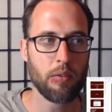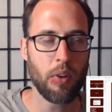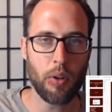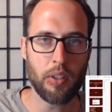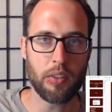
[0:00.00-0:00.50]

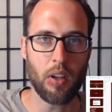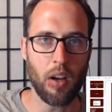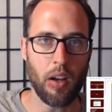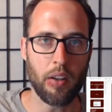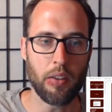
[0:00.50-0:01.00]
focus
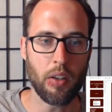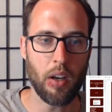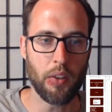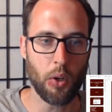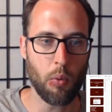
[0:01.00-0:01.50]

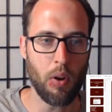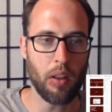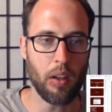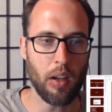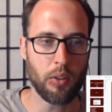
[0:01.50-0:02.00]
on
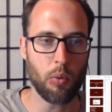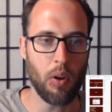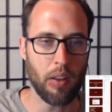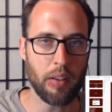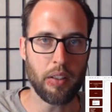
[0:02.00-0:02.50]

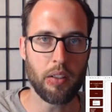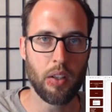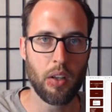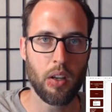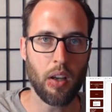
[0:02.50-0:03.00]
quality
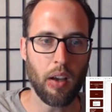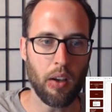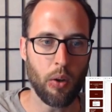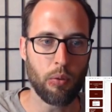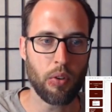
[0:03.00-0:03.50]

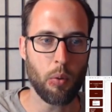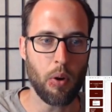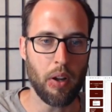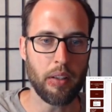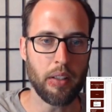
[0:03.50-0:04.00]
over
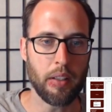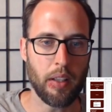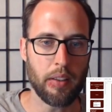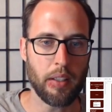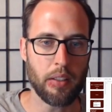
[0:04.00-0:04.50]
quantity, and
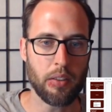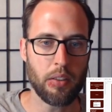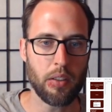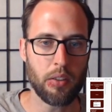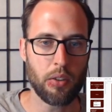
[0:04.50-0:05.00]
I think
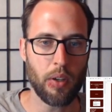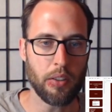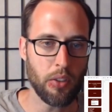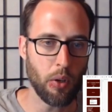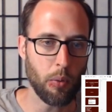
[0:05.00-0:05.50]
is
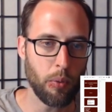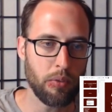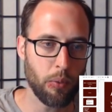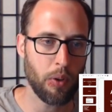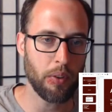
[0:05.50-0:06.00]
great. So
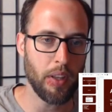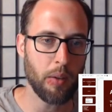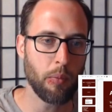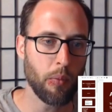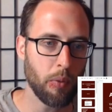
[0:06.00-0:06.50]
we've worked with
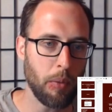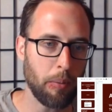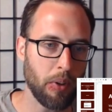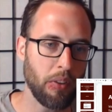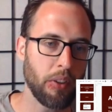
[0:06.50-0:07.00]
them. We're a
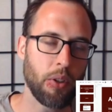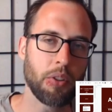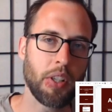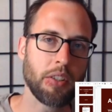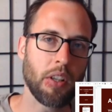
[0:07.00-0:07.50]
member of the
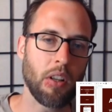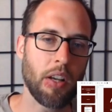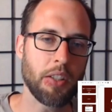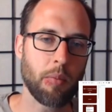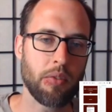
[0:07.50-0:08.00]
Association of
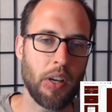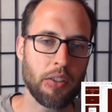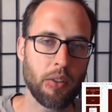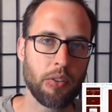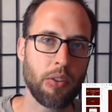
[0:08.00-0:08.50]
Lodging
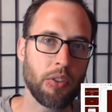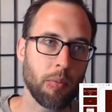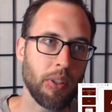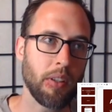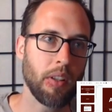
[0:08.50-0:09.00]
Professionals. There used
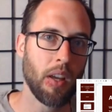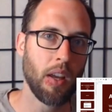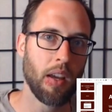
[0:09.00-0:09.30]
to be